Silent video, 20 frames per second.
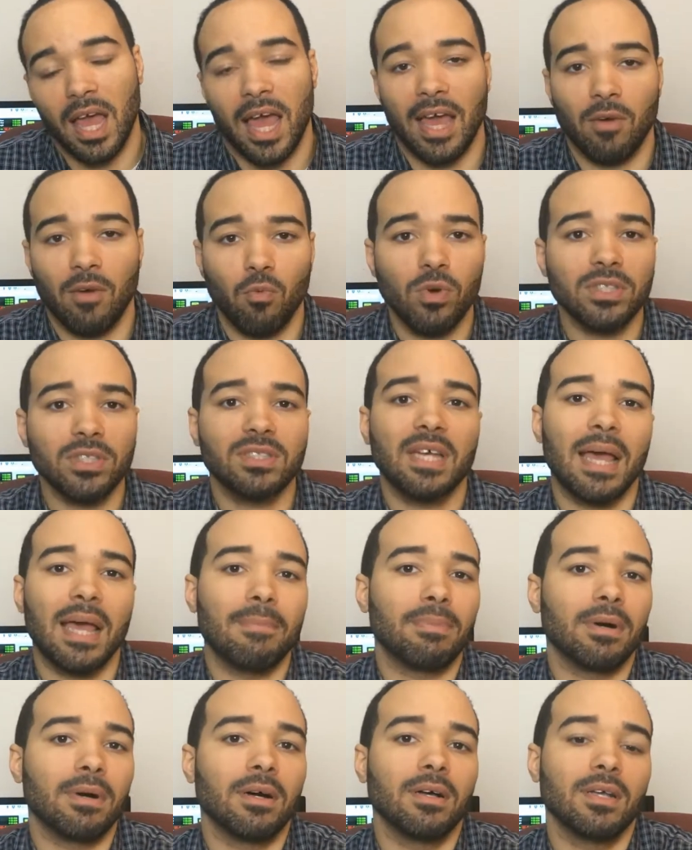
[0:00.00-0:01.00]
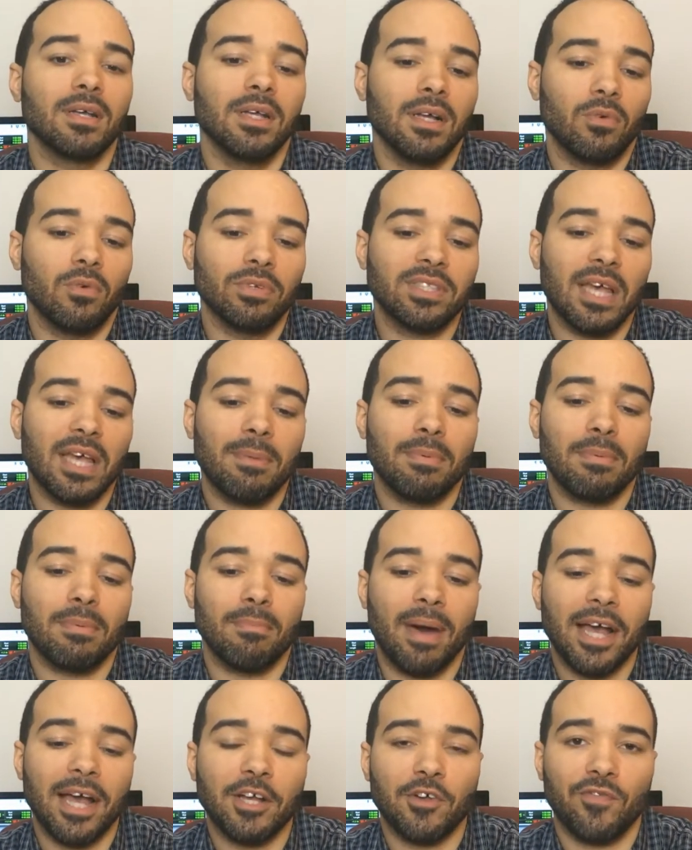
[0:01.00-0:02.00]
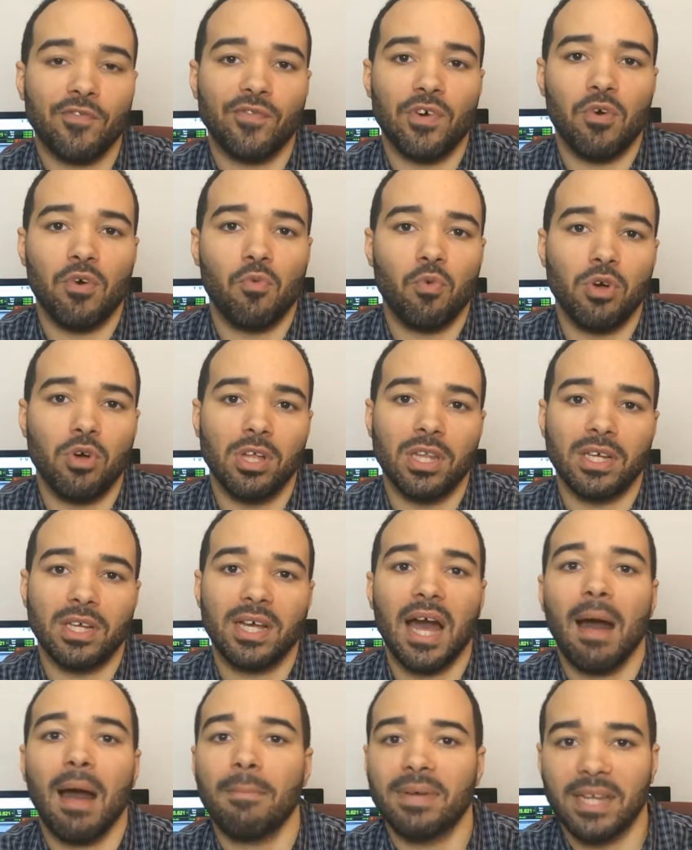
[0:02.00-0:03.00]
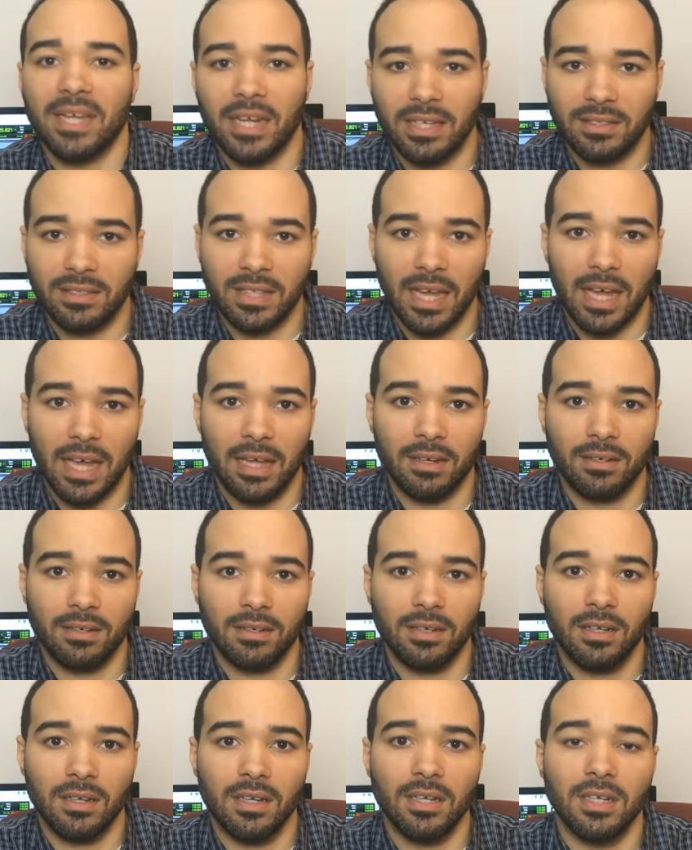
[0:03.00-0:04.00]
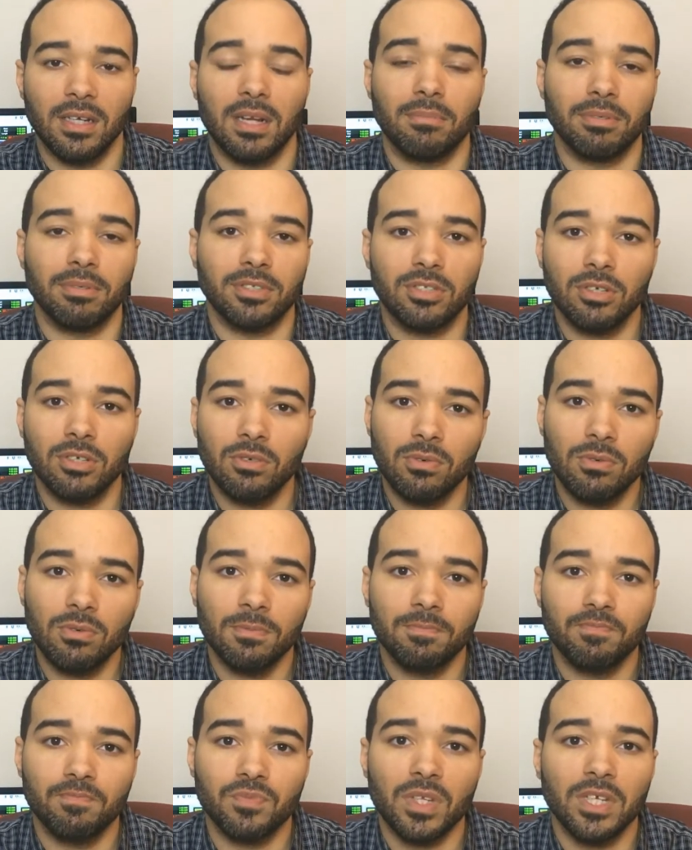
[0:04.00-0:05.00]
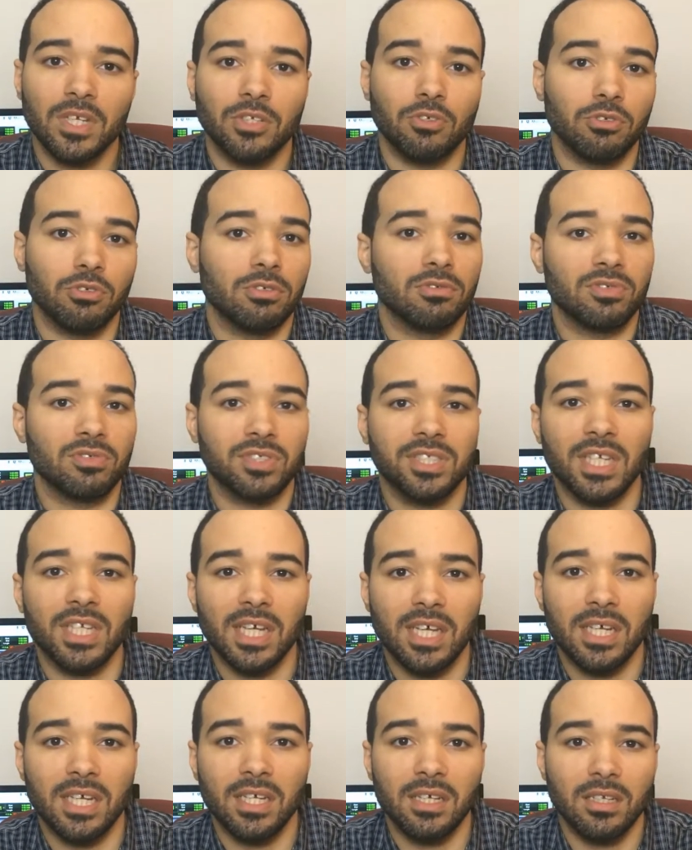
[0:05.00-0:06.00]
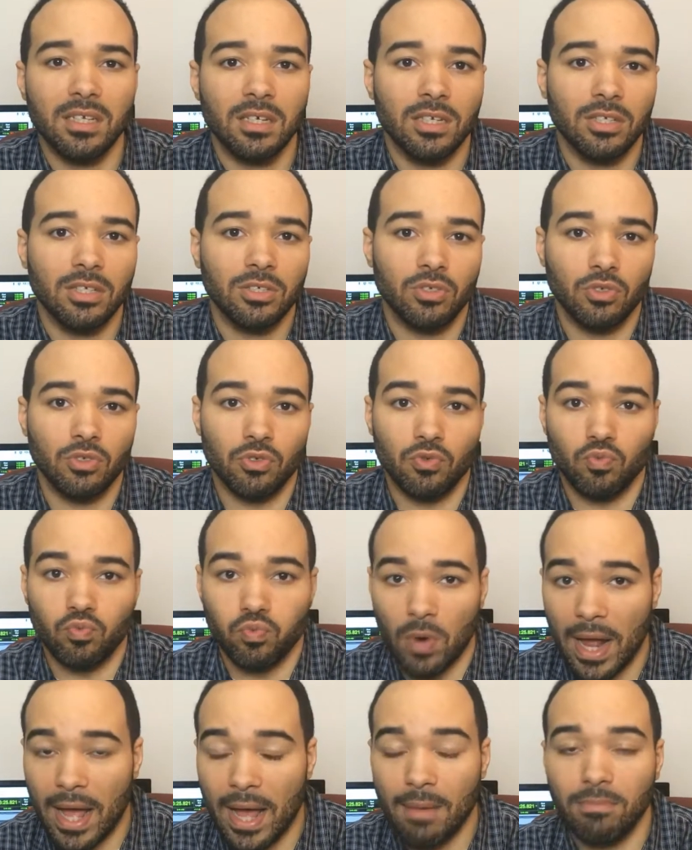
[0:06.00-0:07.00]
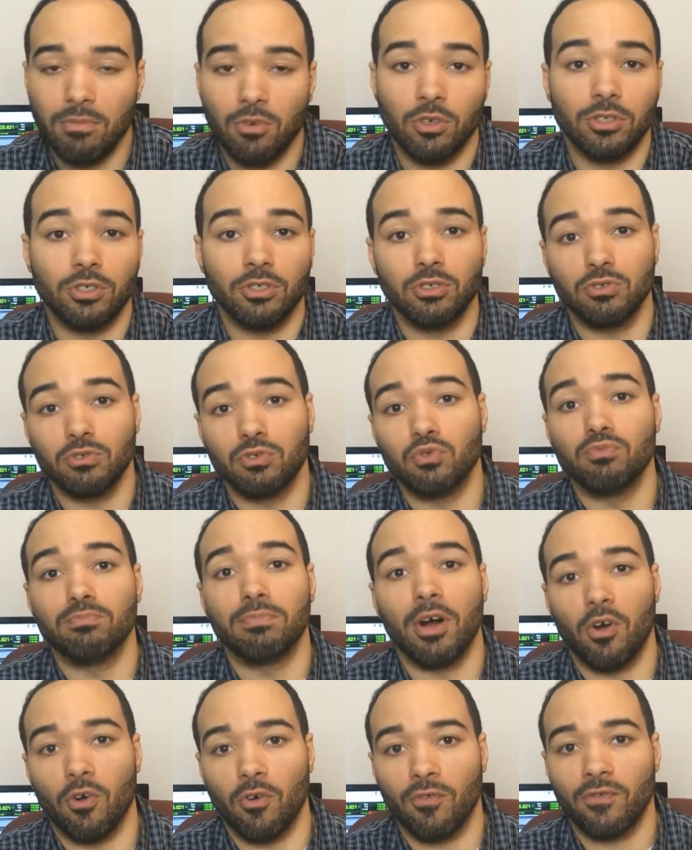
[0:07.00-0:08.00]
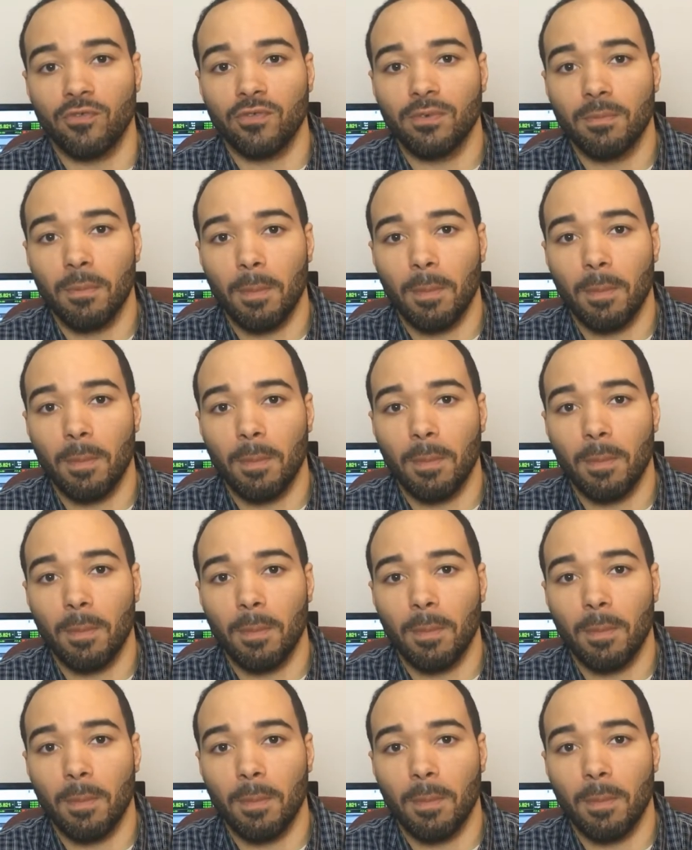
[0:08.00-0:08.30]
And what type of microphone will accommodate that? Number two, do you sing, do you rap, or do you do both?